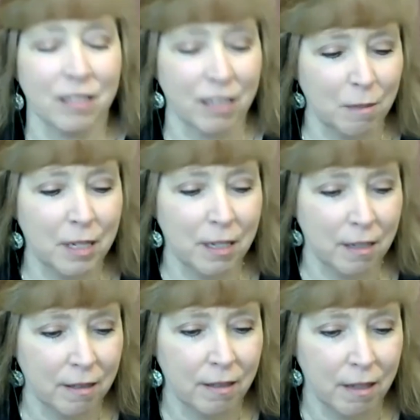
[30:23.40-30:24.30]
is going to
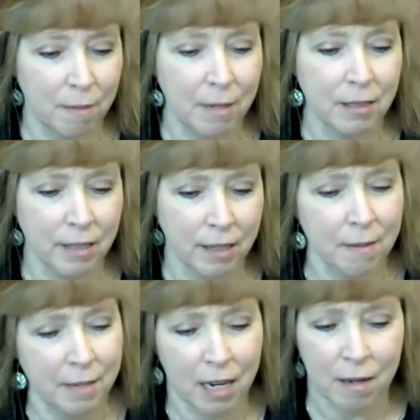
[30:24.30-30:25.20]
be amazing. I
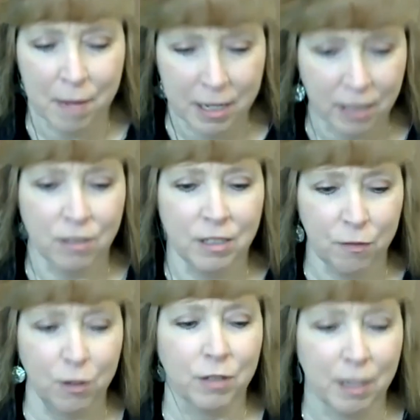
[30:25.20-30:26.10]
mean, not amazing,
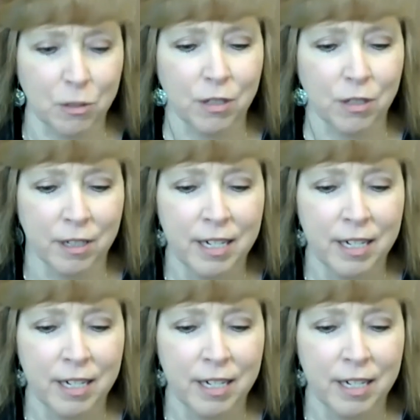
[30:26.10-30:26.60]
difficult, I'm sure.